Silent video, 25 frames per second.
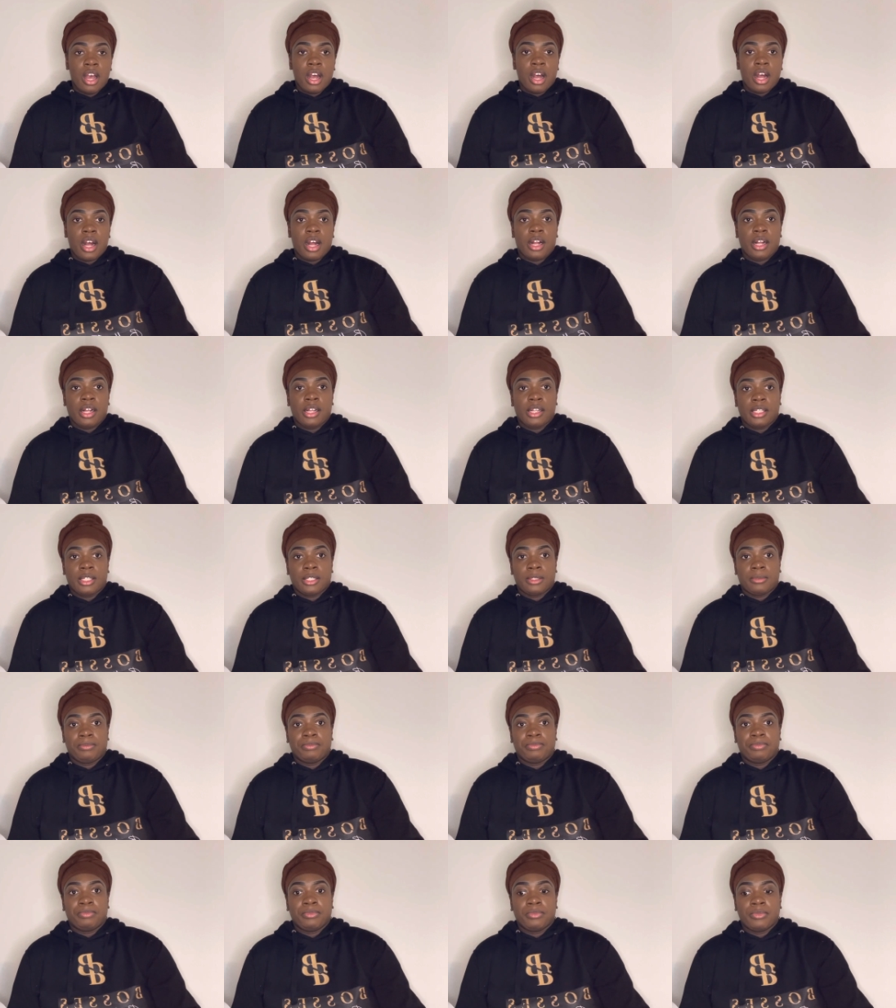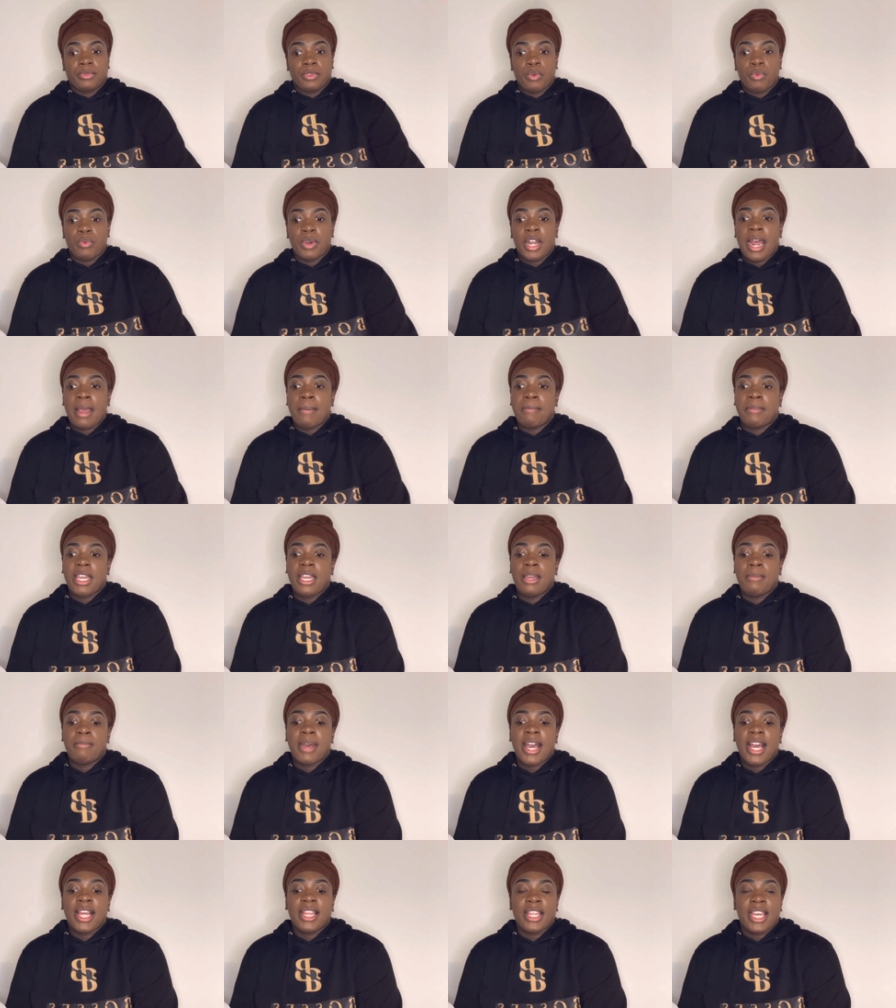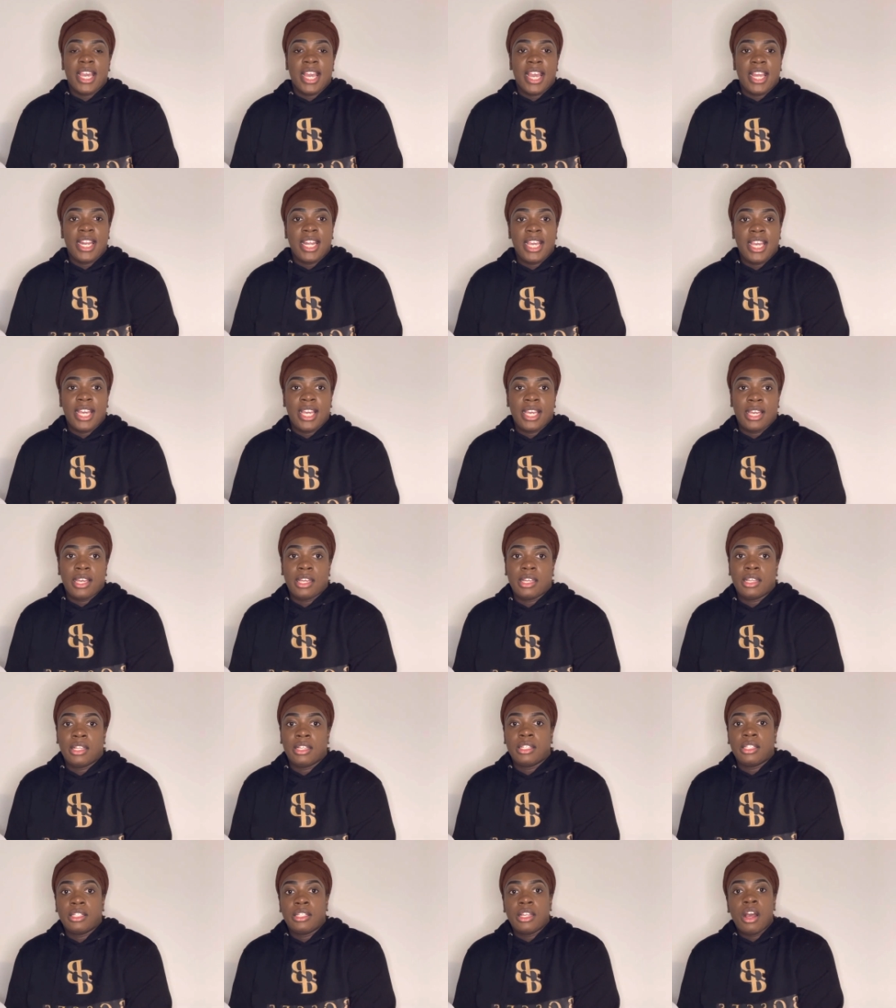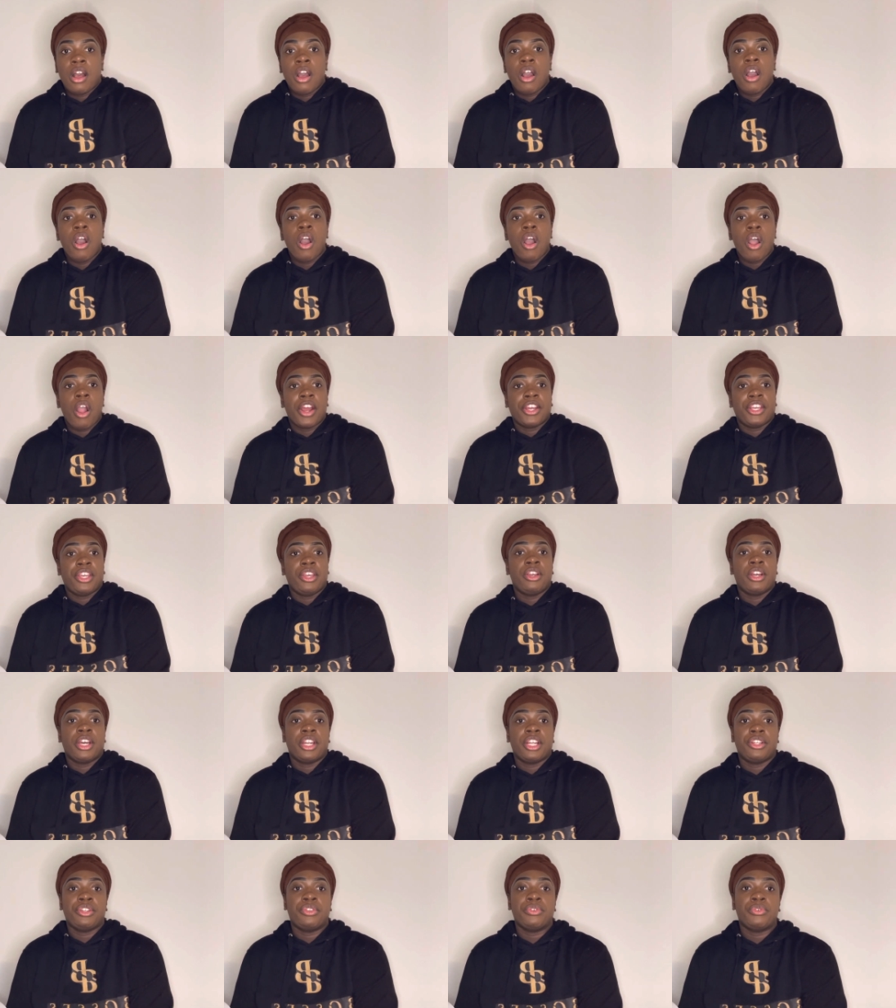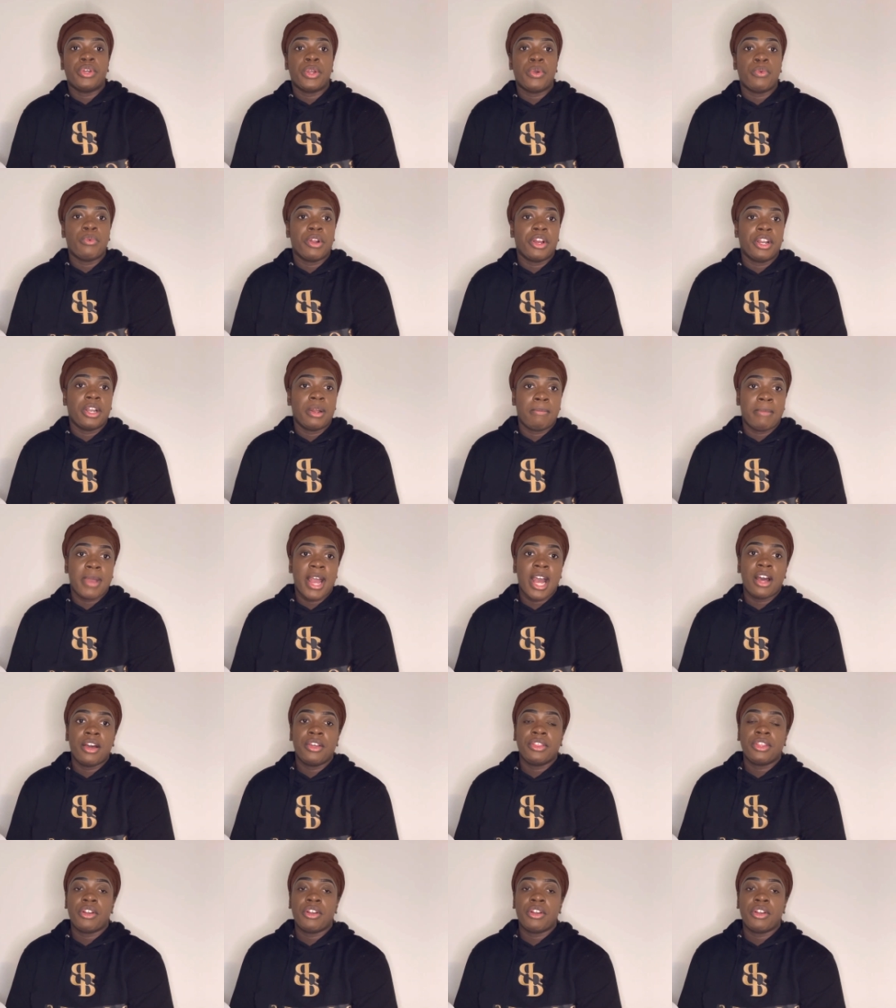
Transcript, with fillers: Um, what I mean by that is, are you going to do it word of mouth?